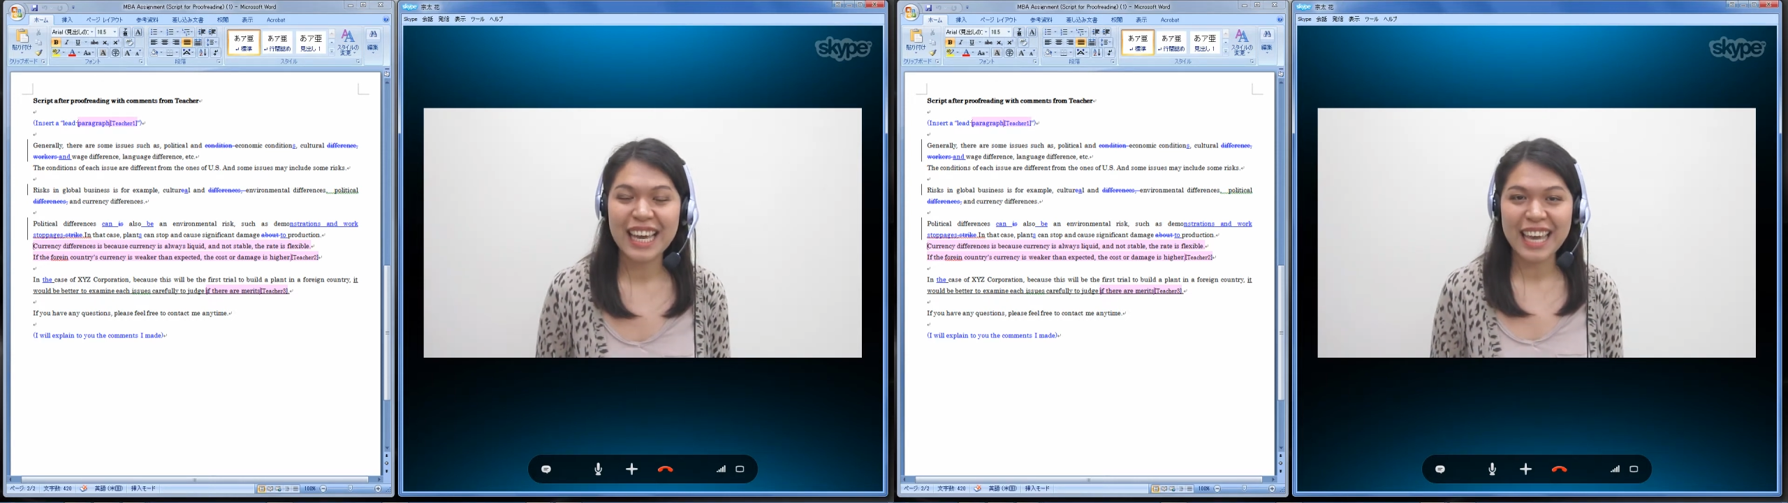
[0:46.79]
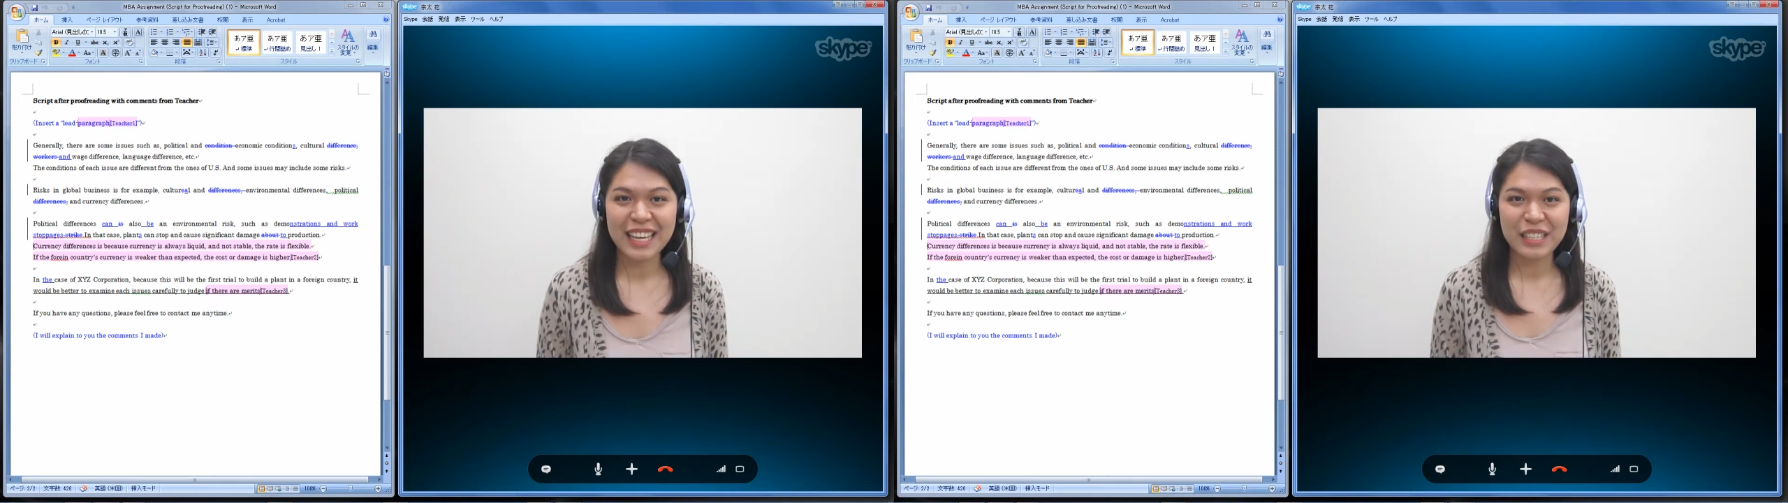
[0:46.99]

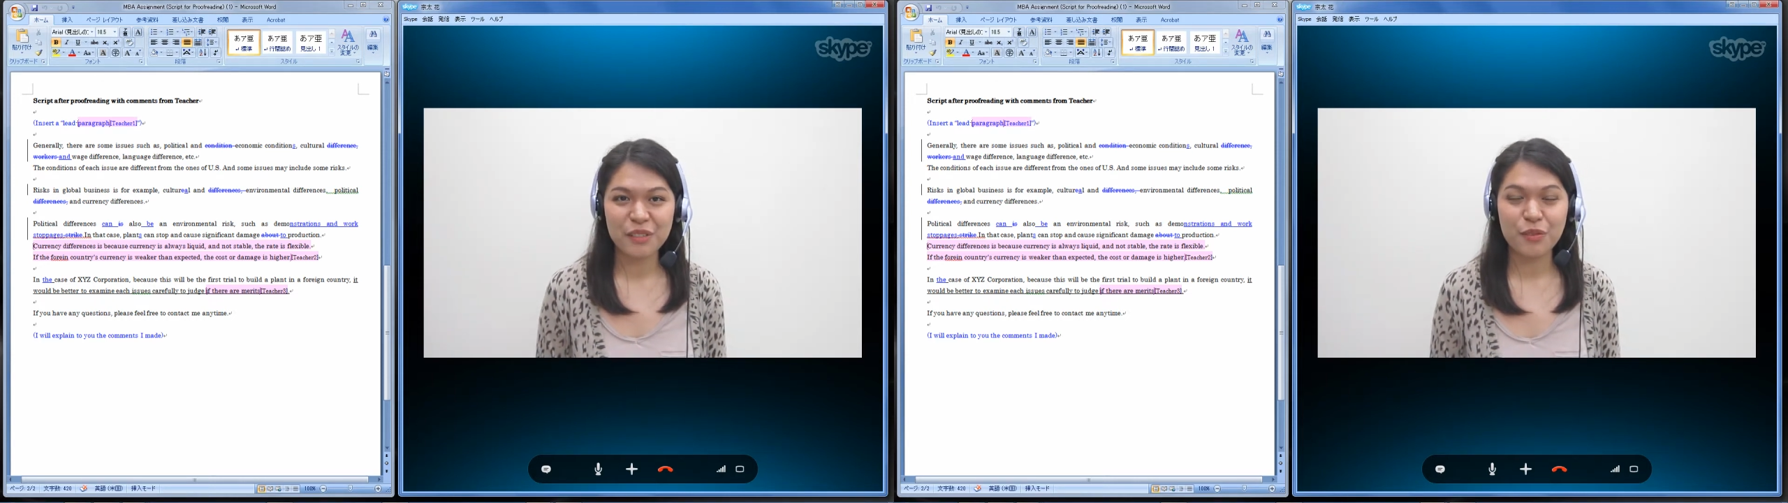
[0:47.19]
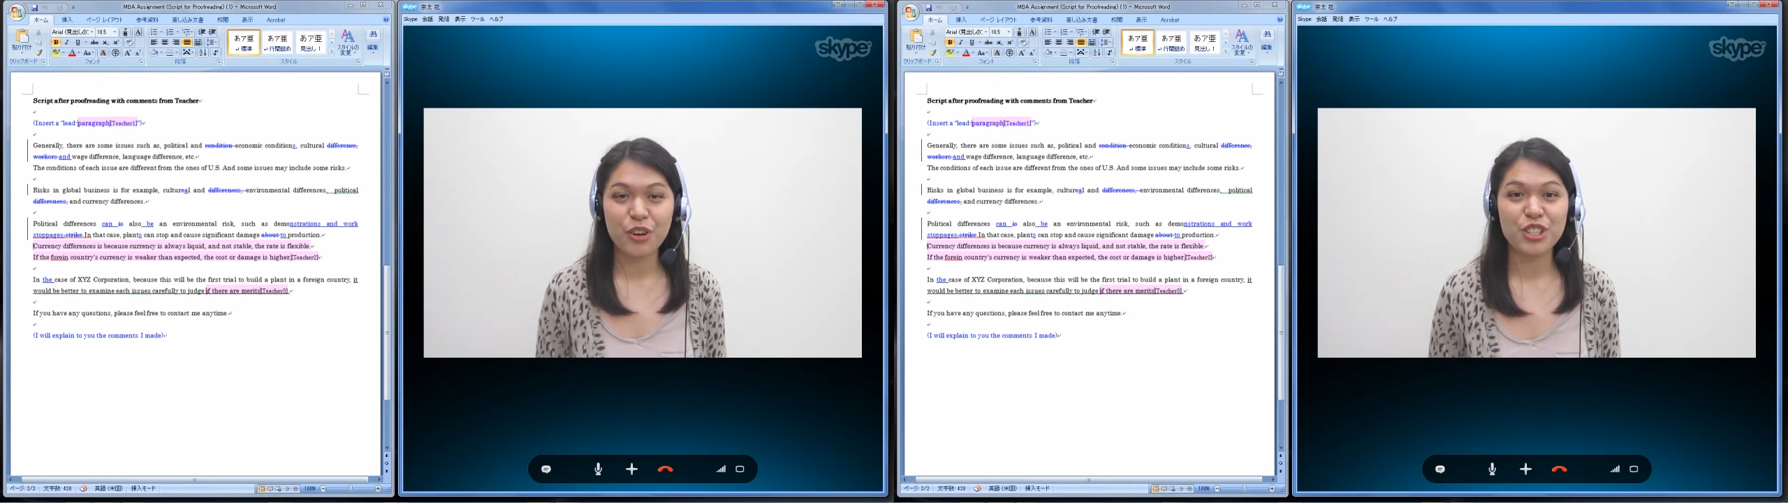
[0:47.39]
and
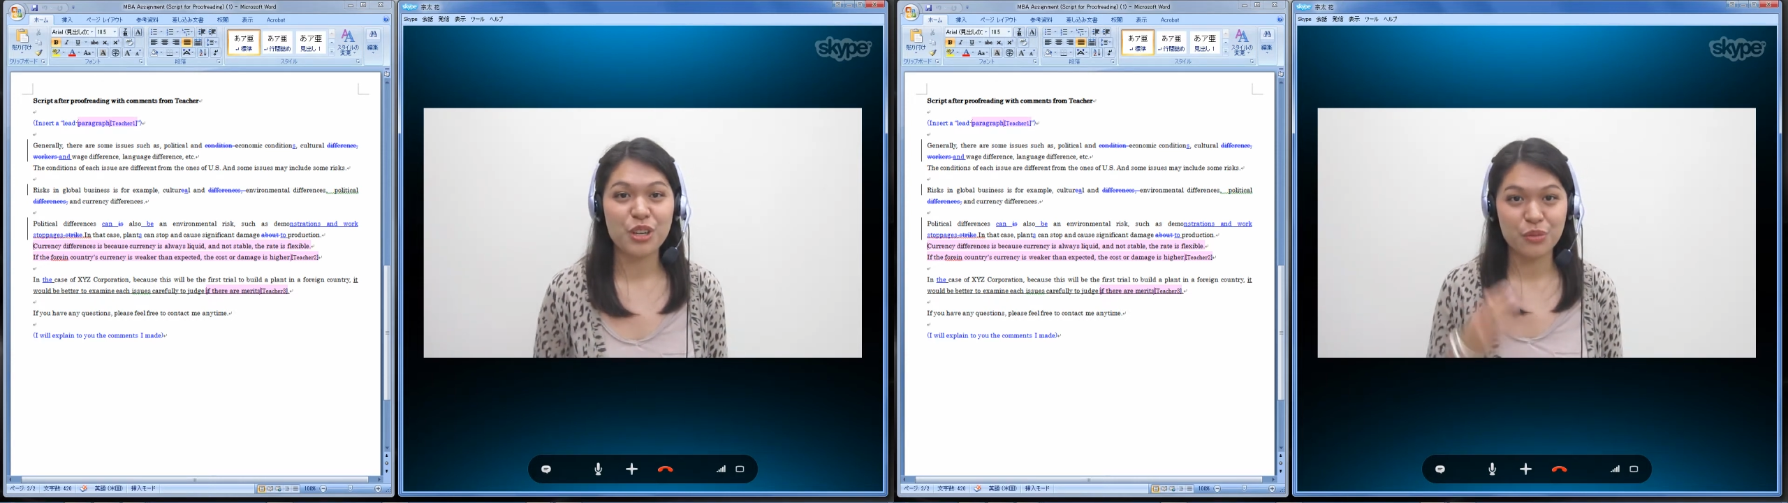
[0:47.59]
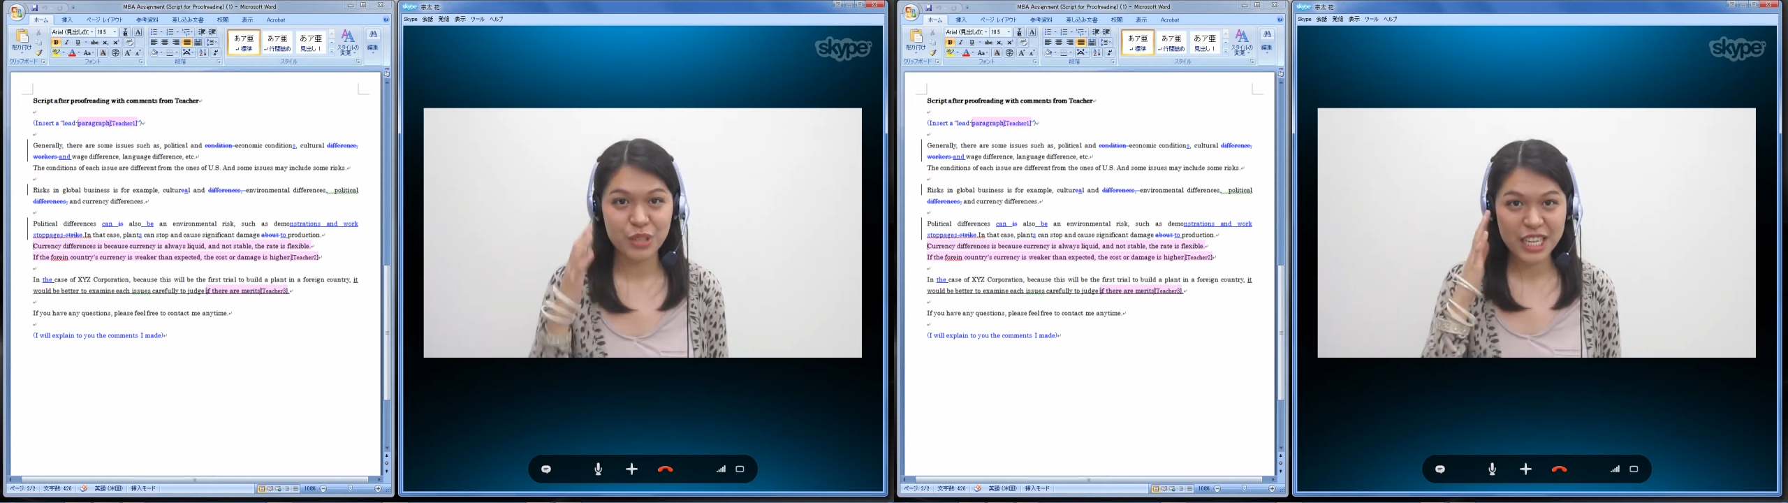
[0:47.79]
for
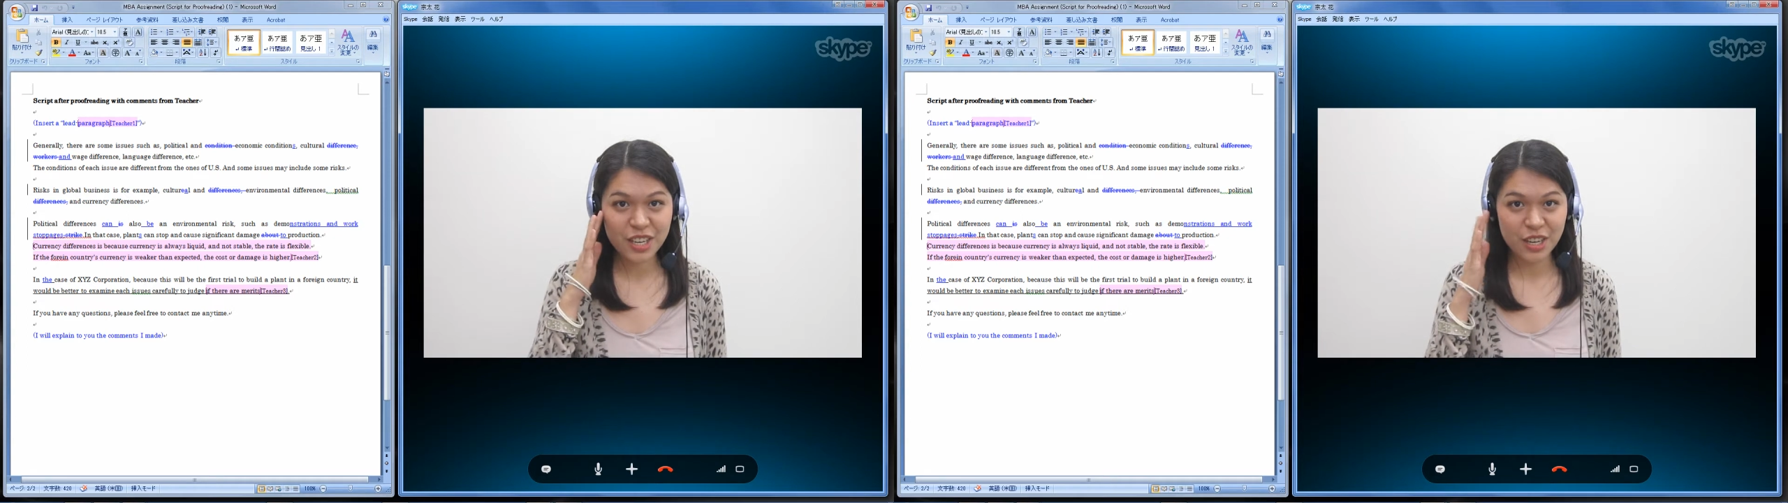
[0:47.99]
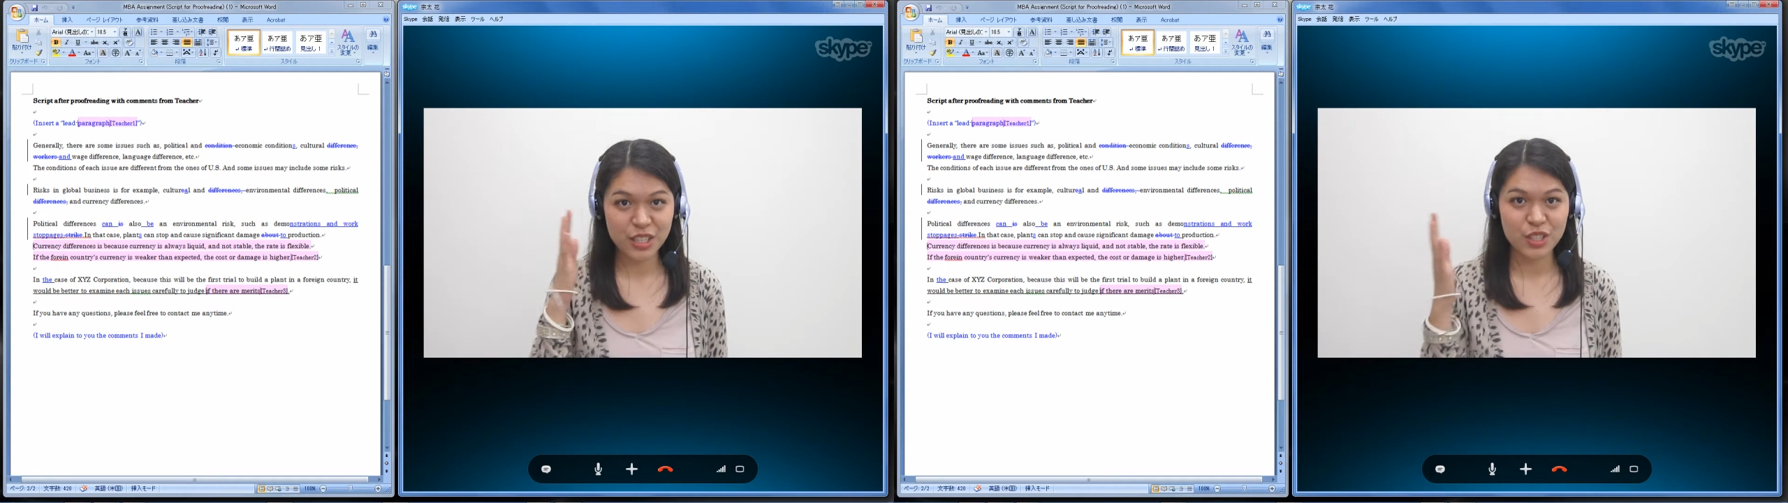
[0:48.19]
your
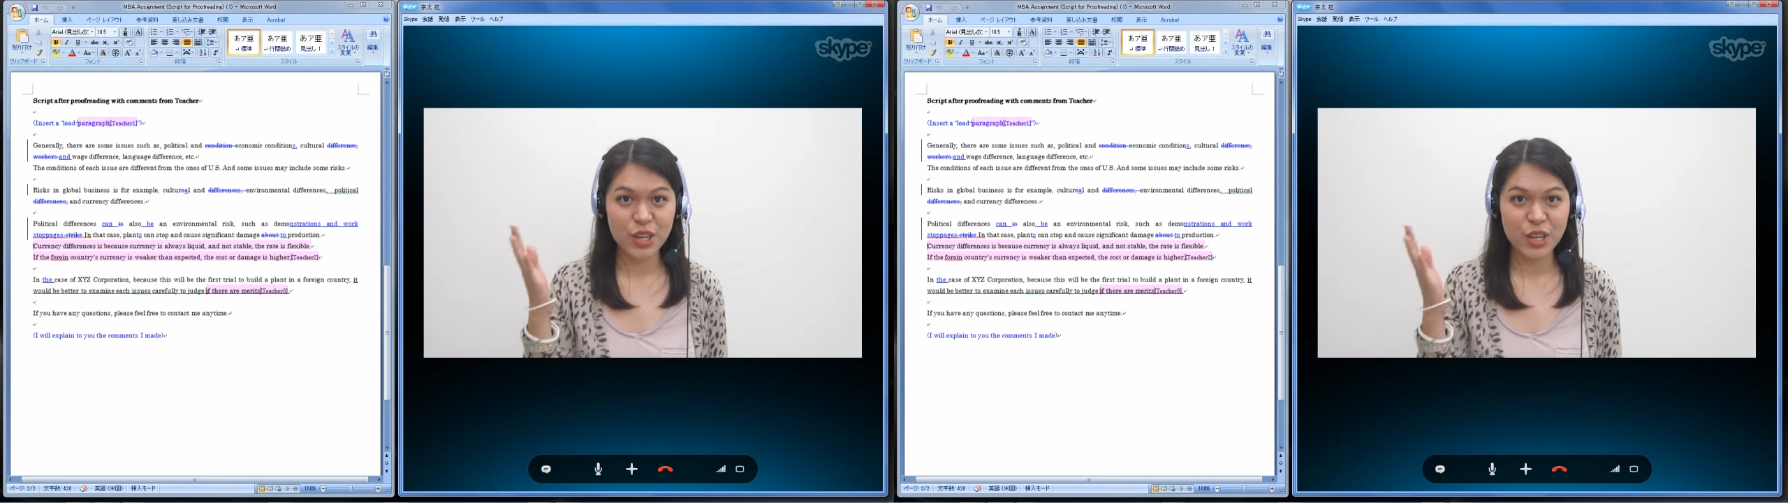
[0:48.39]
readers